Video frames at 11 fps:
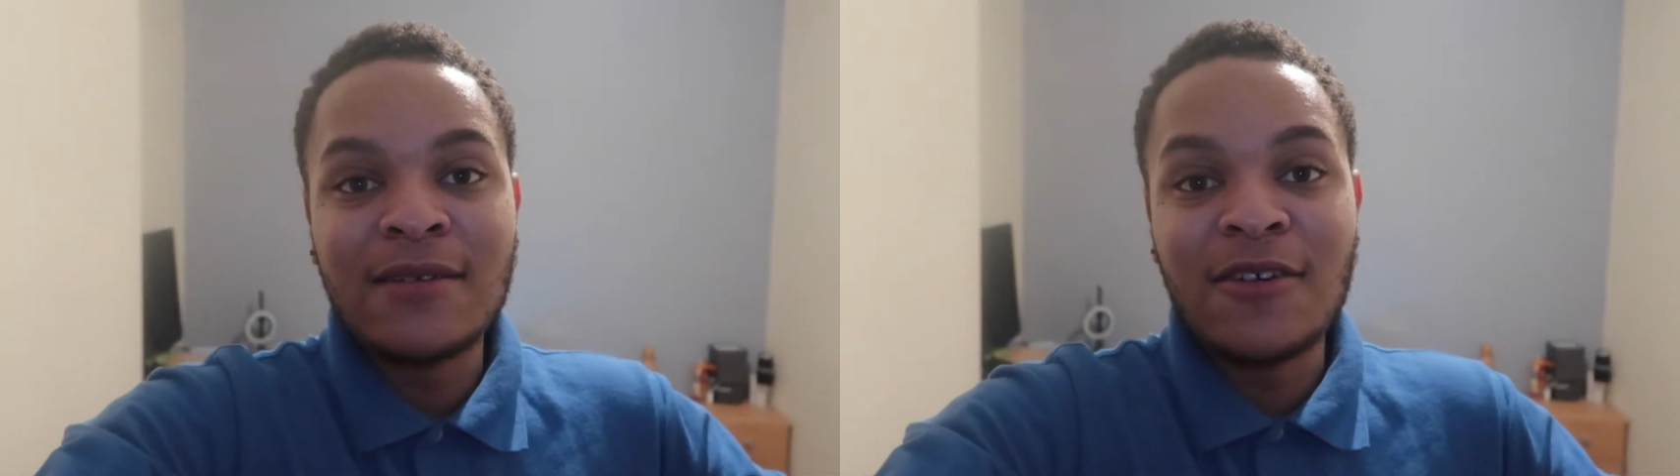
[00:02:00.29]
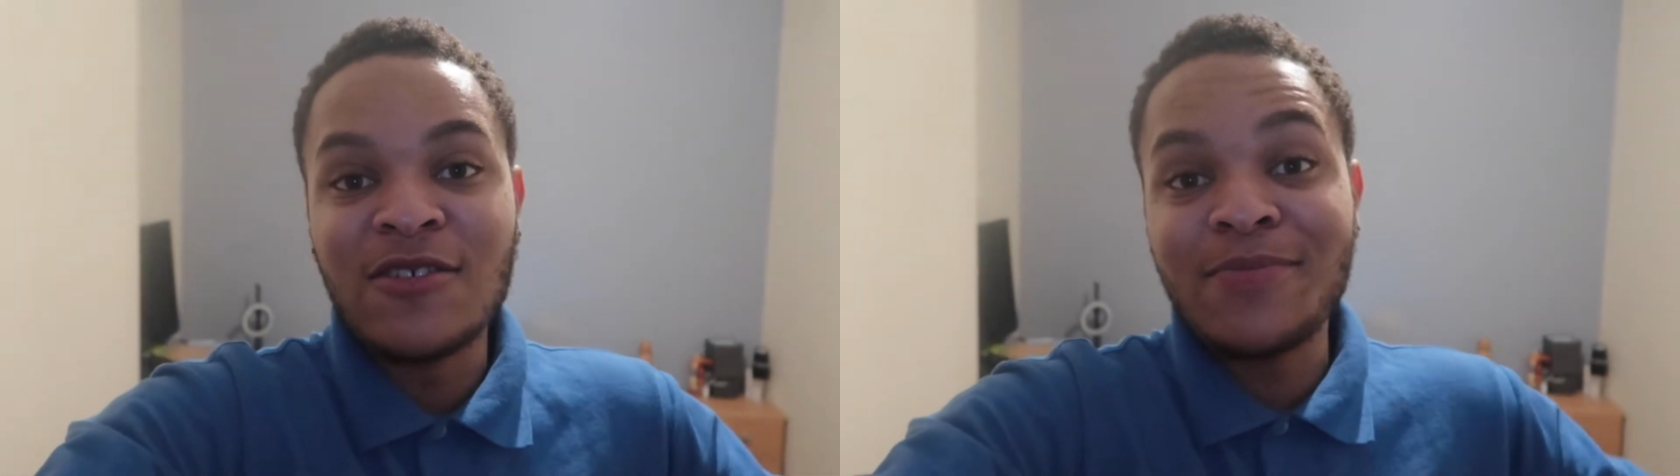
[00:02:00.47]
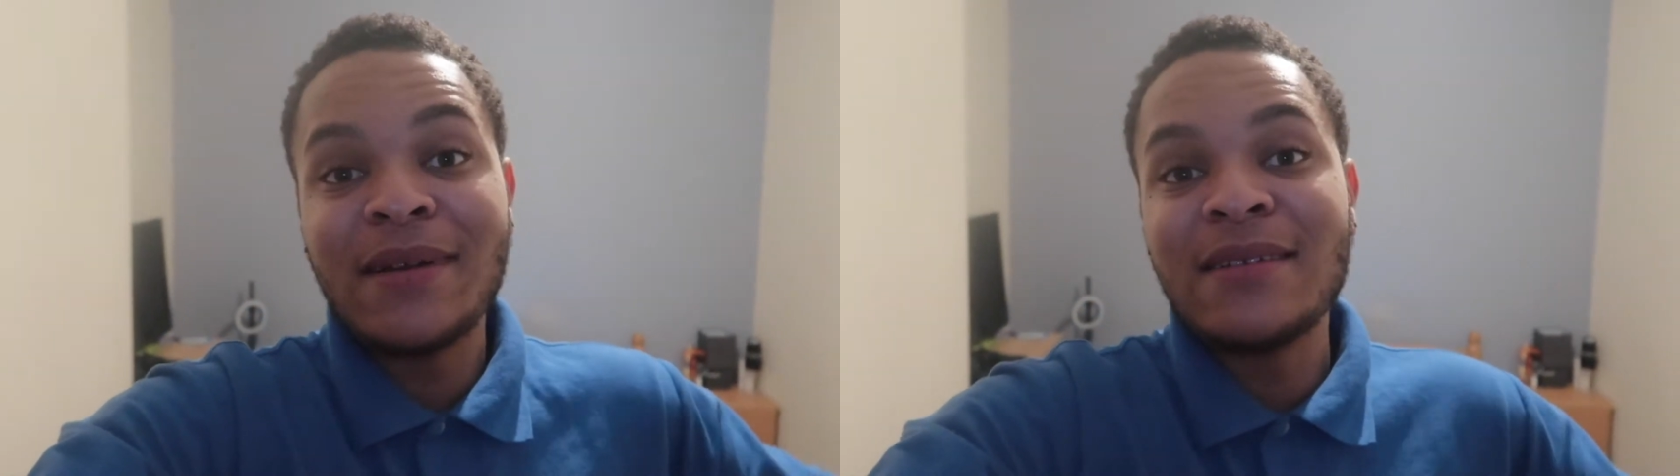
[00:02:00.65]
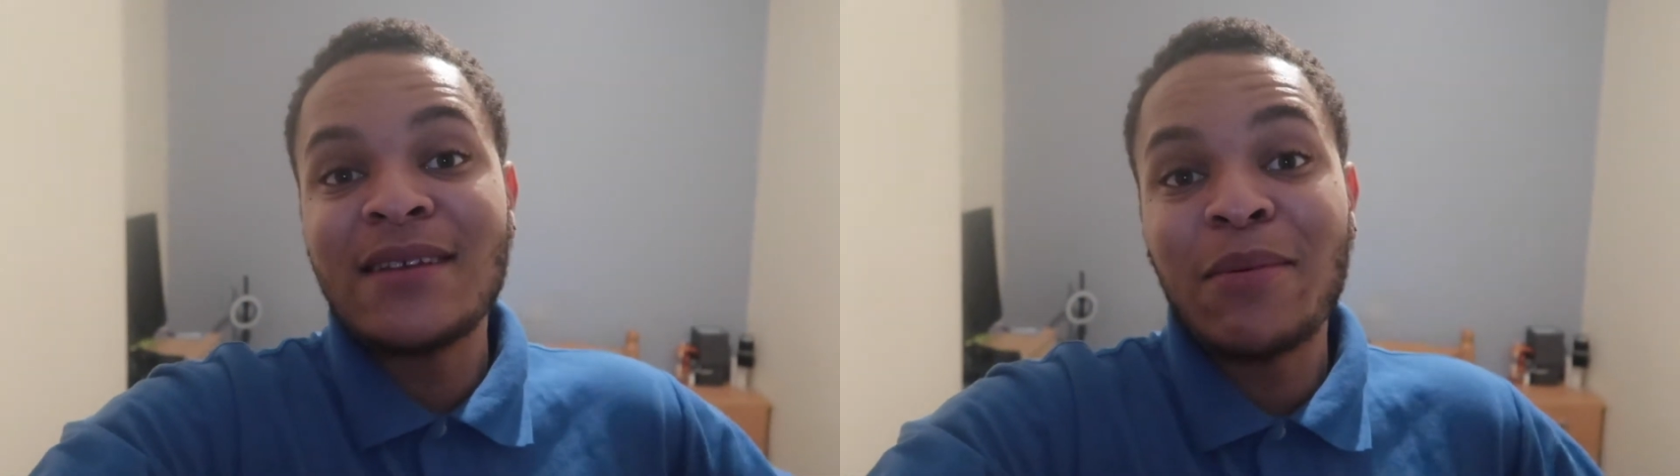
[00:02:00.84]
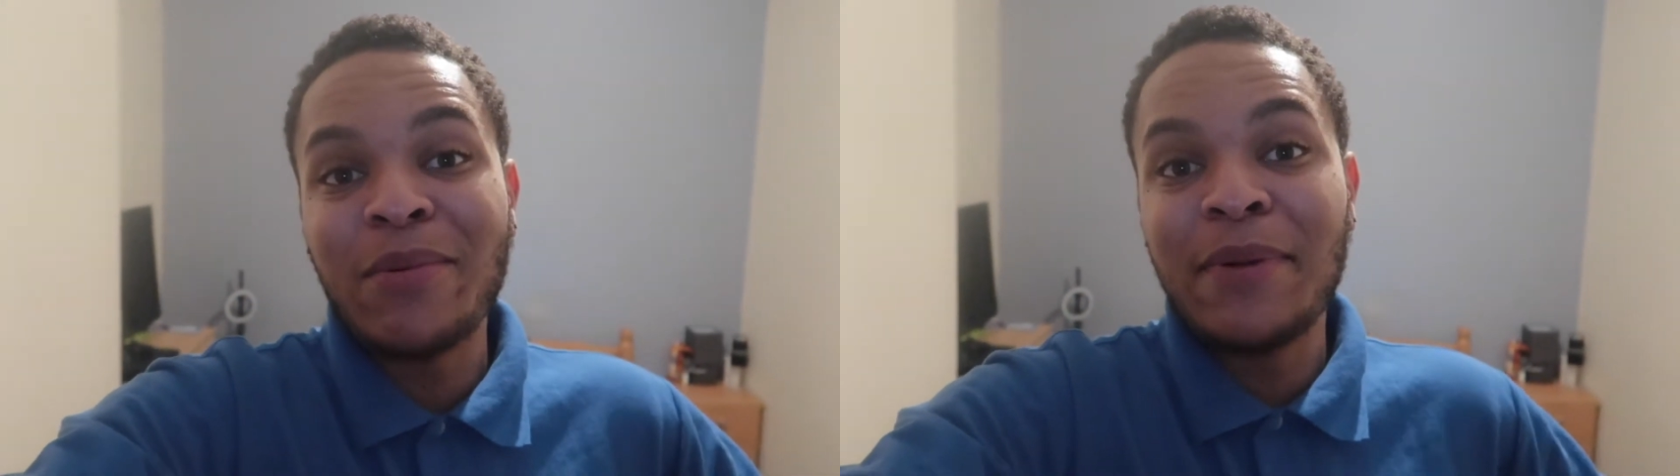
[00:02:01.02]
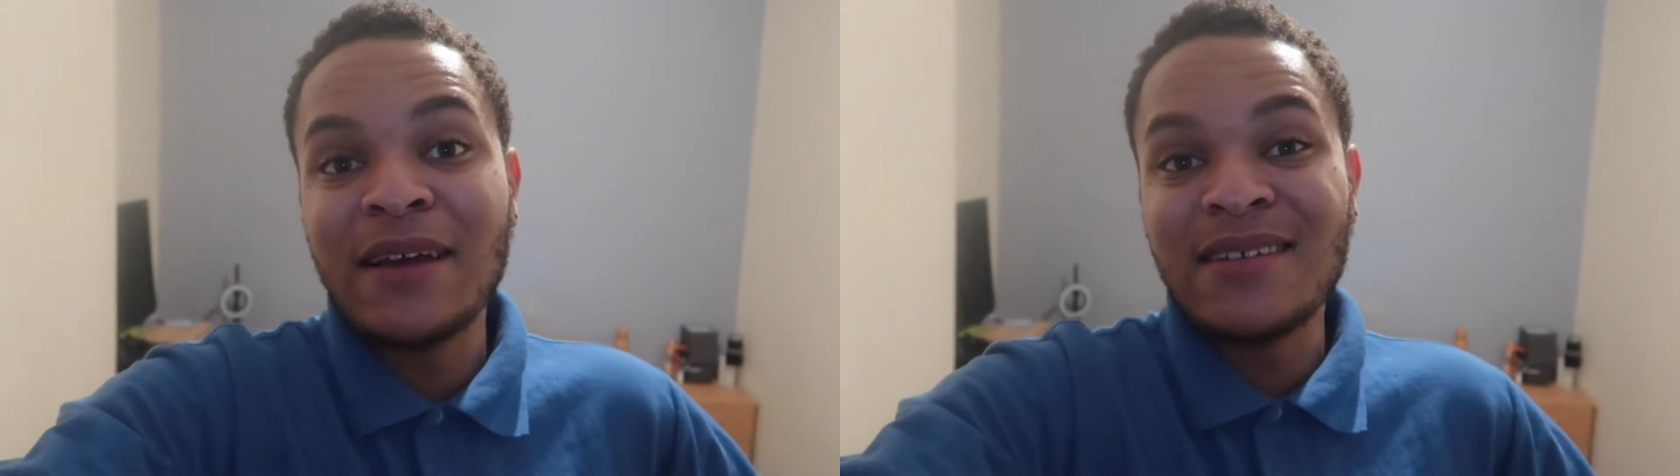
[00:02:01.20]
to those type
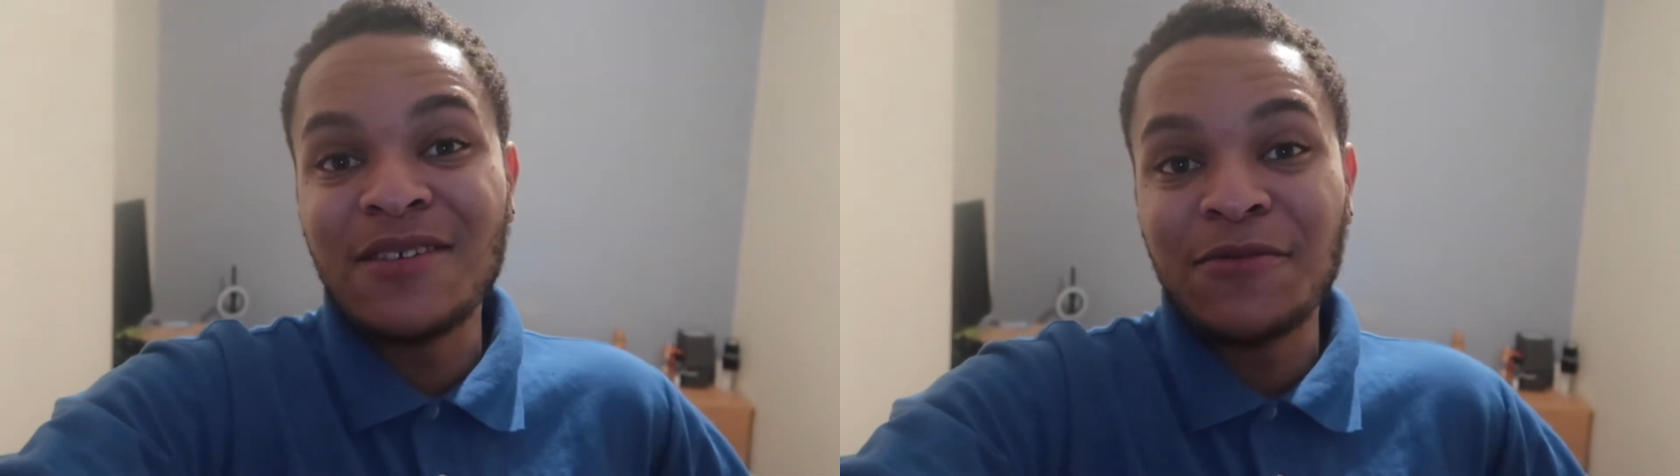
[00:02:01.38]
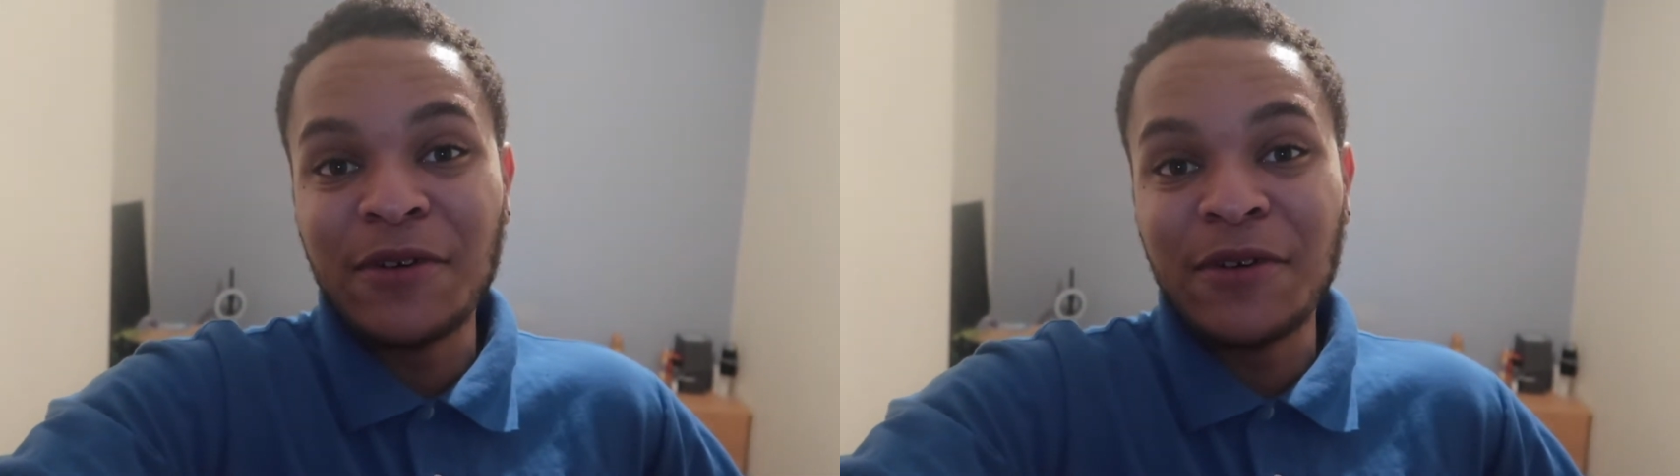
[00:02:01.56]
of places